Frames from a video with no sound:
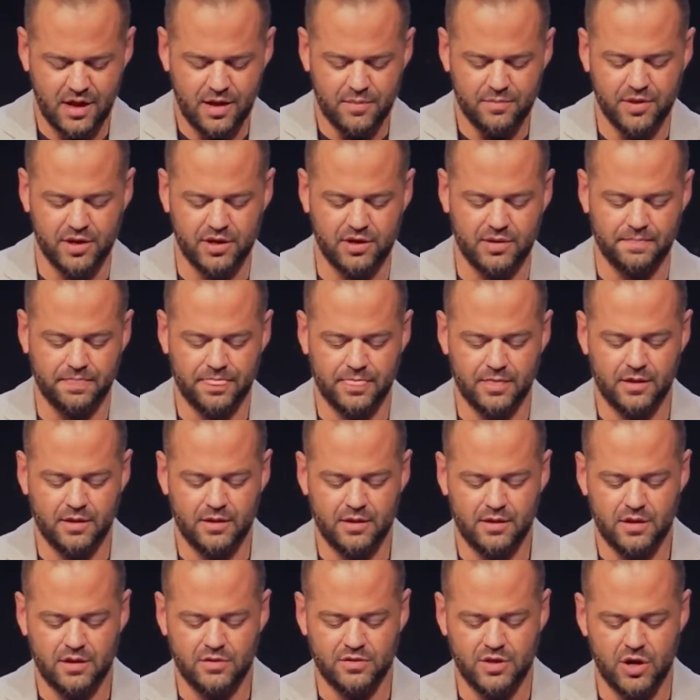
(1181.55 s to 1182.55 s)
But
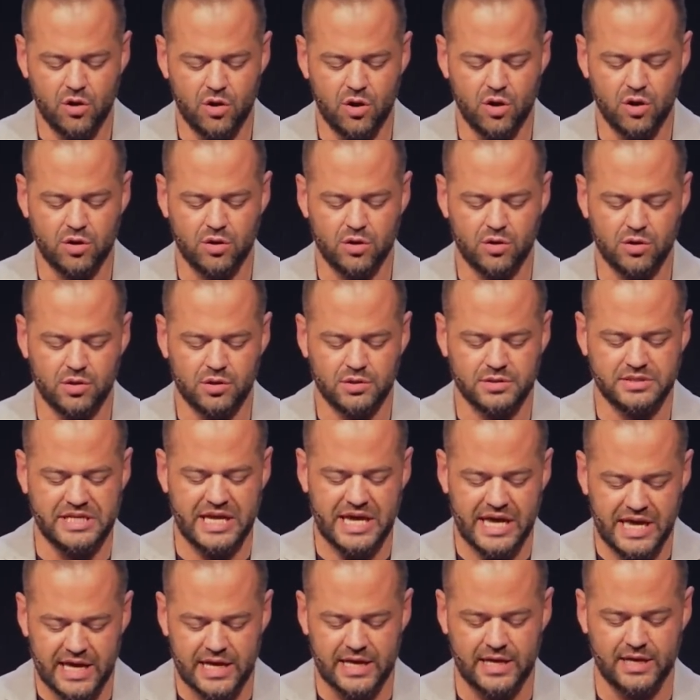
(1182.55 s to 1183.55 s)
there are
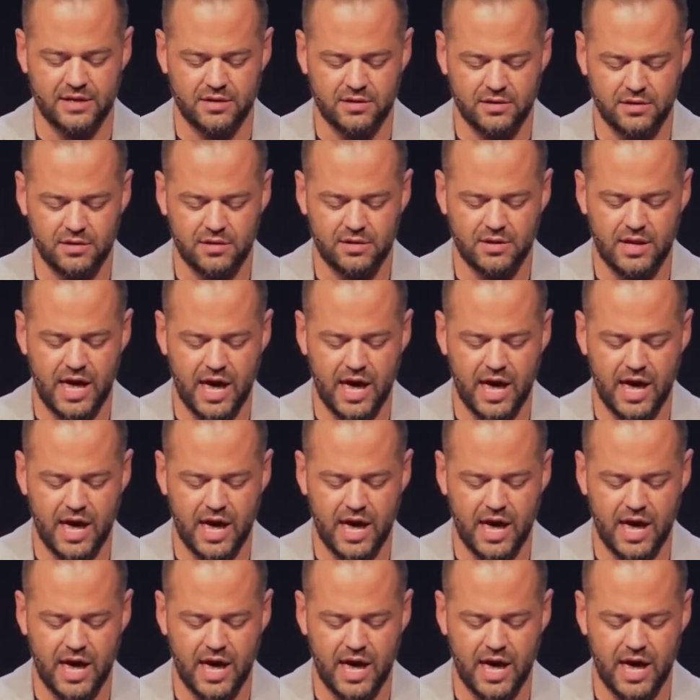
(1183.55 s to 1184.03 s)
10